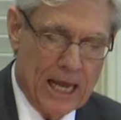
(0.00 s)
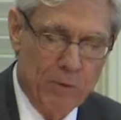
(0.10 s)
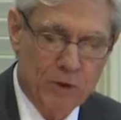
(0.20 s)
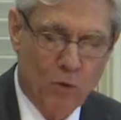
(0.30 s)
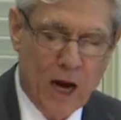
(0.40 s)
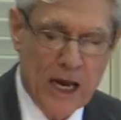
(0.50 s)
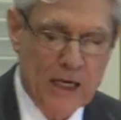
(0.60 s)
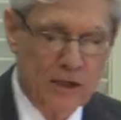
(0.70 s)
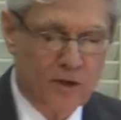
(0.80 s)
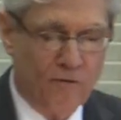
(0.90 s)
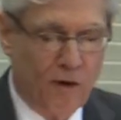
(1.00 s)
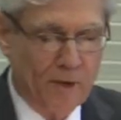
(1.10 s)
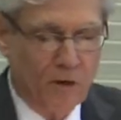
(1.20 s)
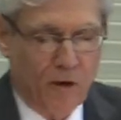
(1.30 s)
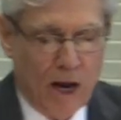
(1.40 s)
He was raised
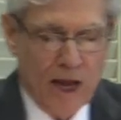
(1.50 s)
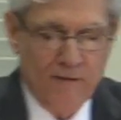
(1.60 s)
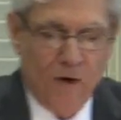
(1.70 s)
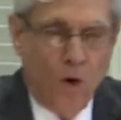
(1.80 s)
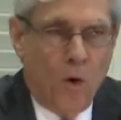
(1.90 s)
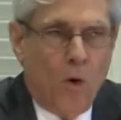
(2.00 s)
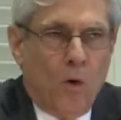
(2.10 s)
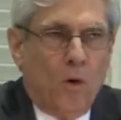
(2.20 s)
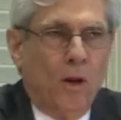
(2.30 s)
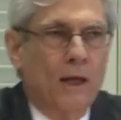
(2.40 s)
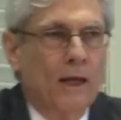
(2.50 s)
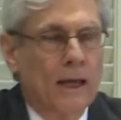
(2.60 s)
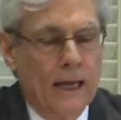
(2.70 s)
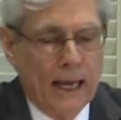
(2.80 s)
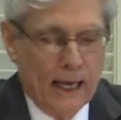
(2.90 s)
from the grave whole
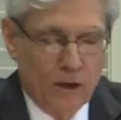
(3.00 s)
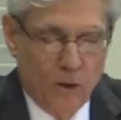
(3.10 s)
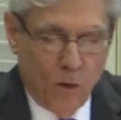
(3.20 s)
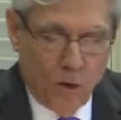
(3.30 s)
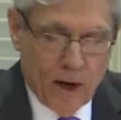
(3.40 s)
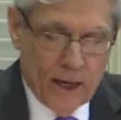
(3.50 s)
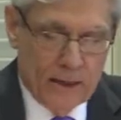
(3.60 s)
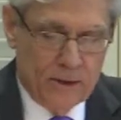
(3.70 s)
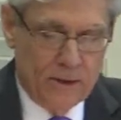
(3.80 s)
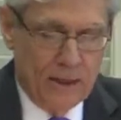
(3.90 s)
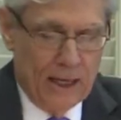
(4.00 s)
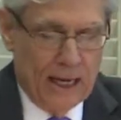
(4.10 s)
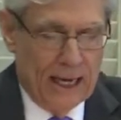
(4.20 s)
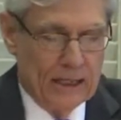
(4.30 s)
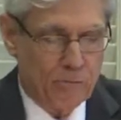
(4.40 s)
and glorious.
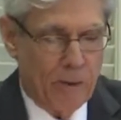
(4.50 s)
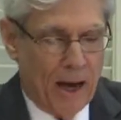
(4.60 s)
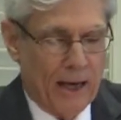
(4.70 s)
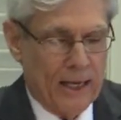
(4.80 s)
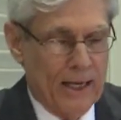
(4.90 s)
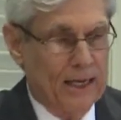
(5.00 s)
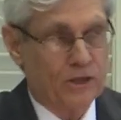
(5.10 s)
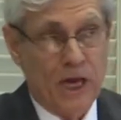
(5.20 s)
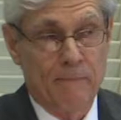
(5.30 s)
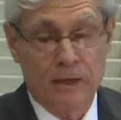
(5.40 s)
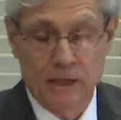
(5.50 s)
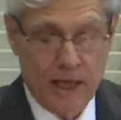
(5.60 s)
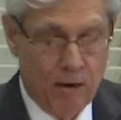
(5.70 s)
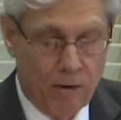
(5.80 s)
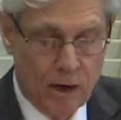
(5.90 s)
His body is a
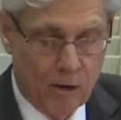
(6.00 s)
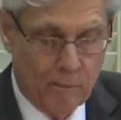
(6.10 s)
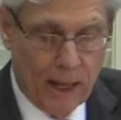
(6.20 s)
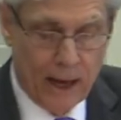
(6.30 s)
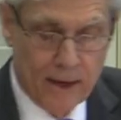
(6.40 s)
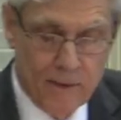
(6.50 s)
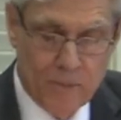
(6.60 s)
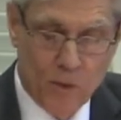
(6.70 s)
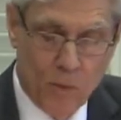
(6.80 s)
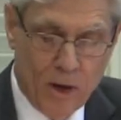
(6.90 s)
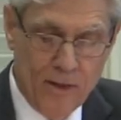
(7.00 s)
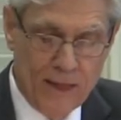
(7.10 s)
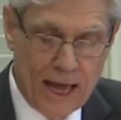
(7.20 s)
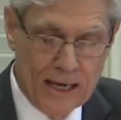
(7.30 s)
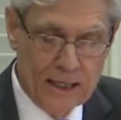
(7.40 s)
material body, but
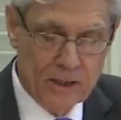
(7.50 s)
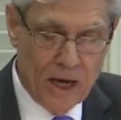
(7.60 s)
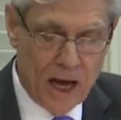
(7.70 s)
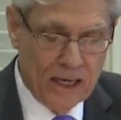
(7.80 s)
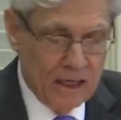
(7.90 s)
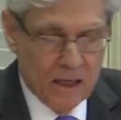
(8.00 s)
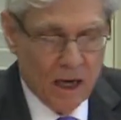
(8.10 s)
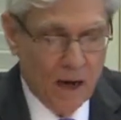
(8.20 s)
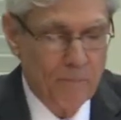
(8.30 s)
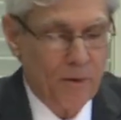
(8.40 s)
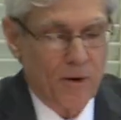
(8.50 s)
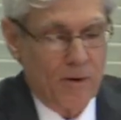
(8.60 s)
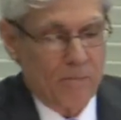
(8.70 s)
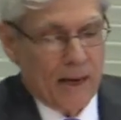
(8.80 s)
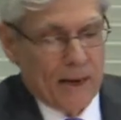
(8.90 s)
one that is not
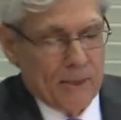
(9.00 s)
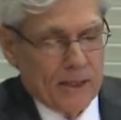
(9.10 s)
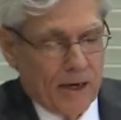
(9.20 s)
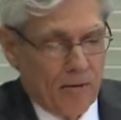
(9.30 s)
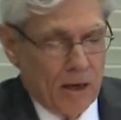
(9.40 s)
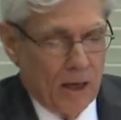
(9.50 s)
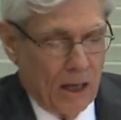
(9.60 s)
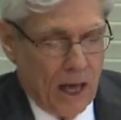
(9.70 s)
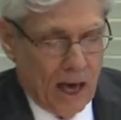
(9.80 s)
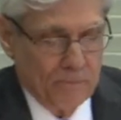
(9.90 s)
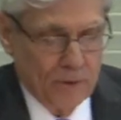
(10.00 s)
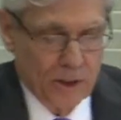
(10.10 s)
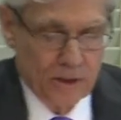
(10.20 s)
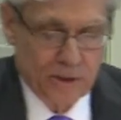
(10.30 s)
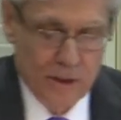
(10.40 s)
encumbered by material
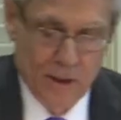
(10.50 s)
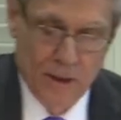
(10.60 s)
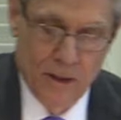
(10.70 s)
objects.